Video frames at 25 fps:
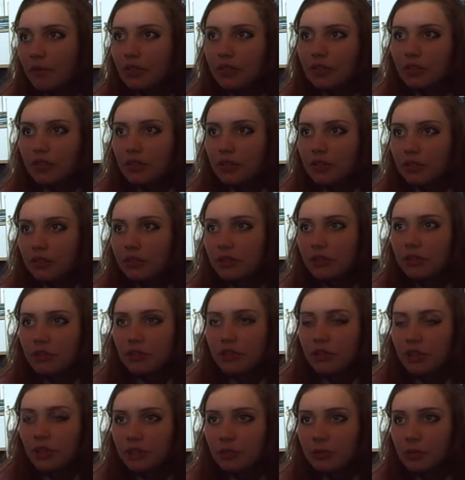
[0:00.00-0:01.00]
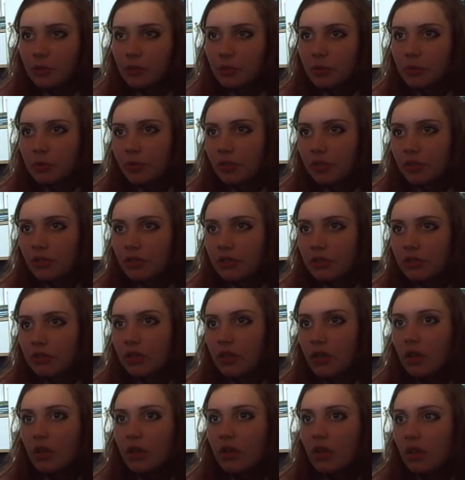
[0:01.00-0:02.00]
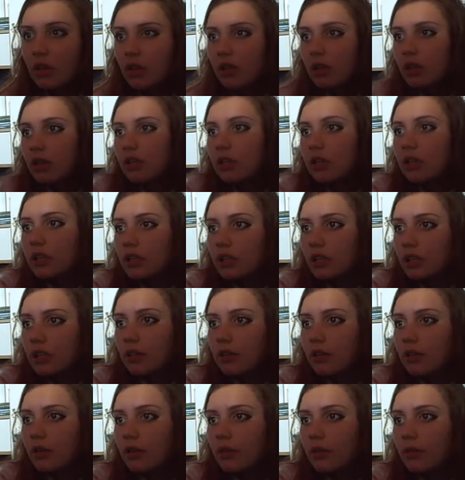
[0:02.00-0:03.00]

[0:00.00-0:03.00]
she tells him it was because he